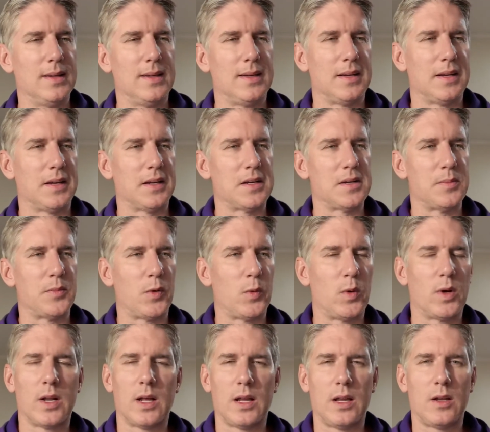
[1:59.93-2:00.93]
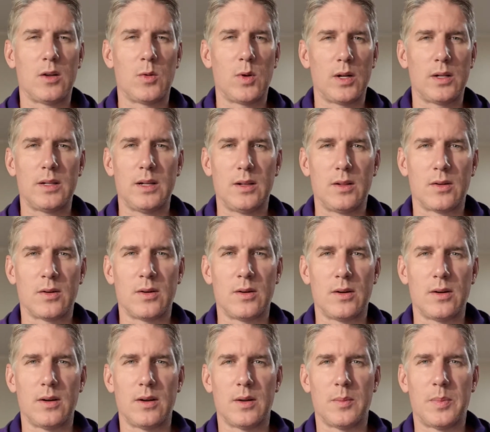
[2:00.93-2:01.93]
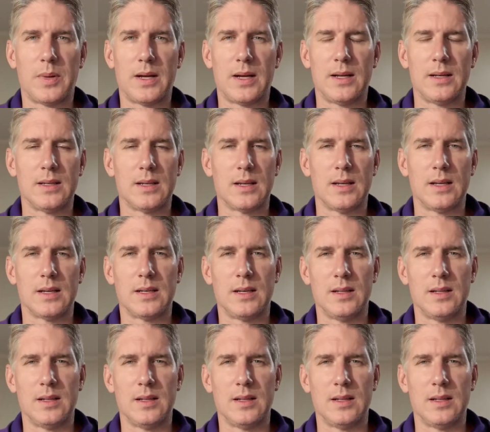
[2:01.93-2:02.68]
But what I quickly learned upon connecting